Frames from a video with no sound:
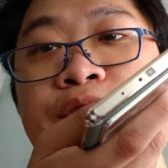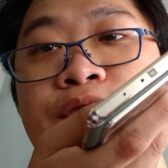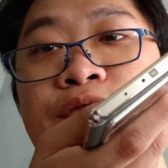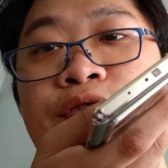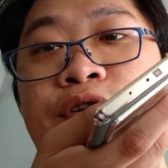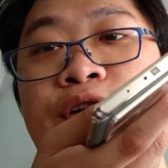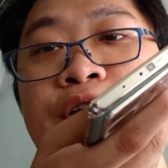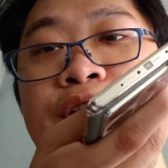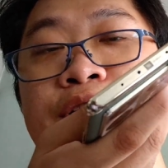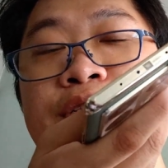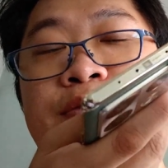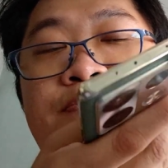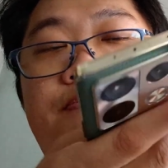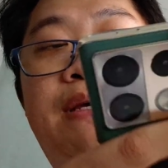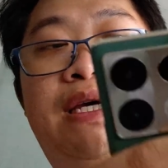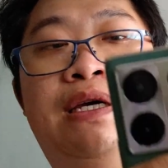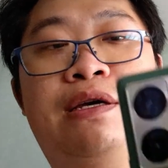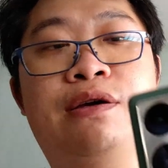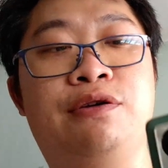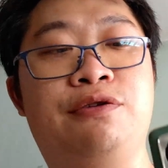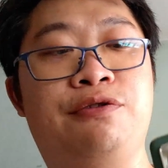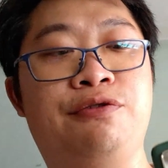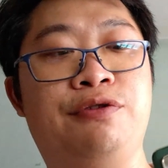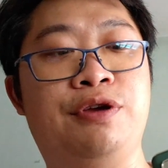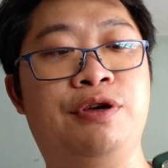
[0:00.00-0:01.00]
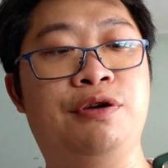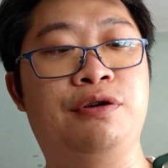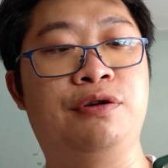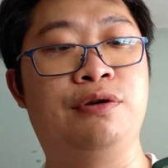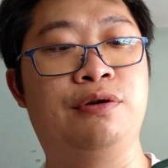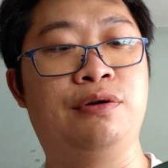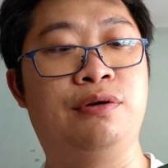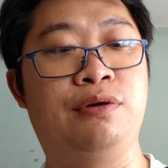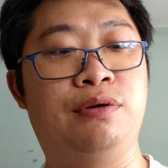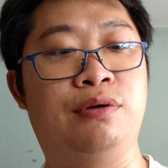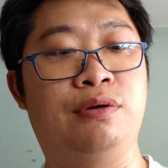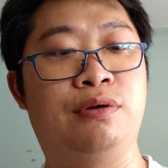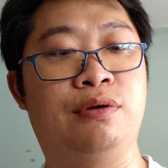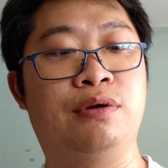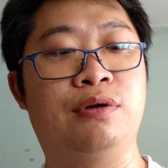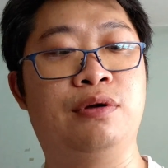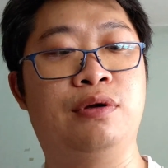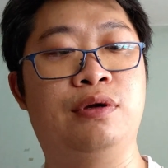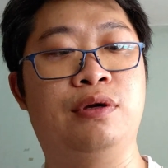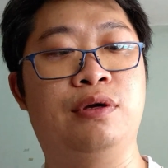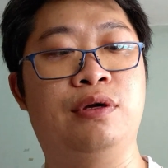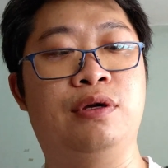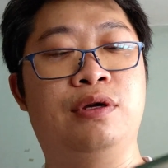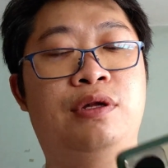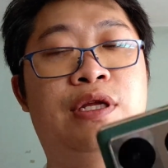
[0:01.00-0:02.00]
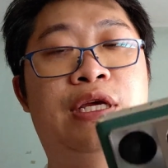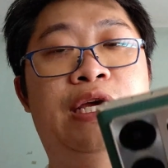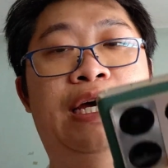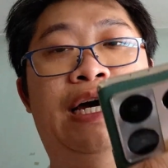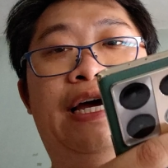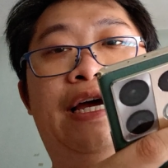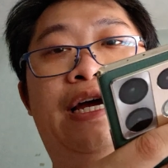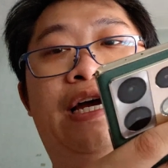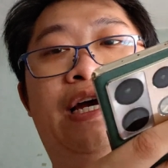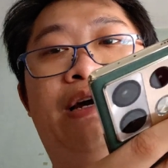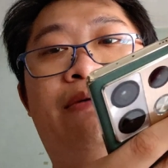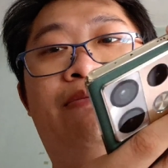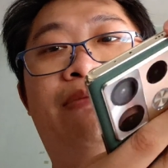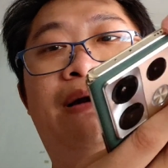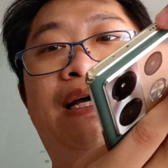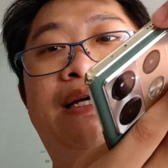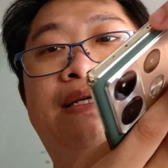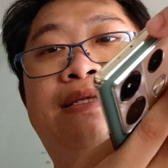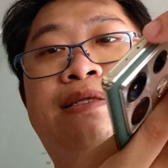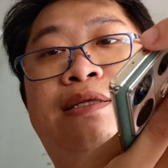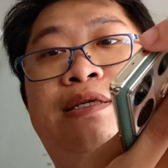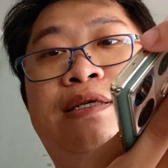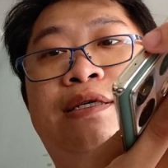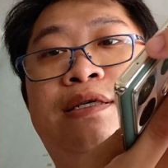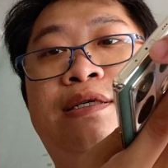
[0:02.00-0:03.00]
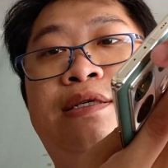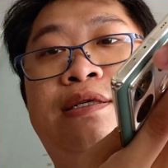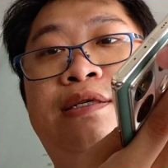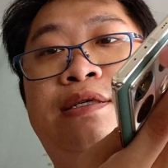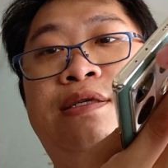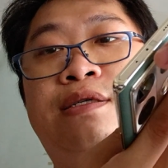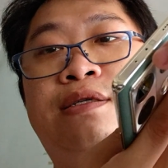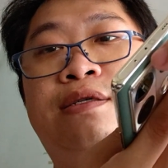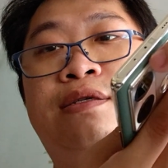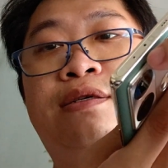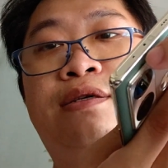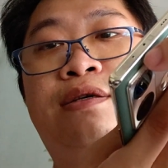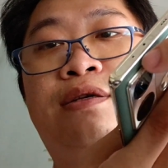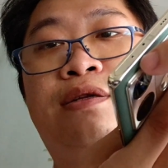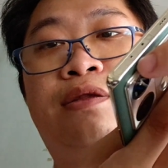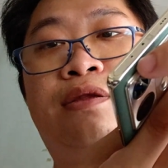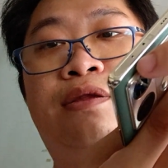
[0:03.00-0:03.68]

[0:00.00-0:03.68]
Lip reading: you got the speaker grill, the IR blaster,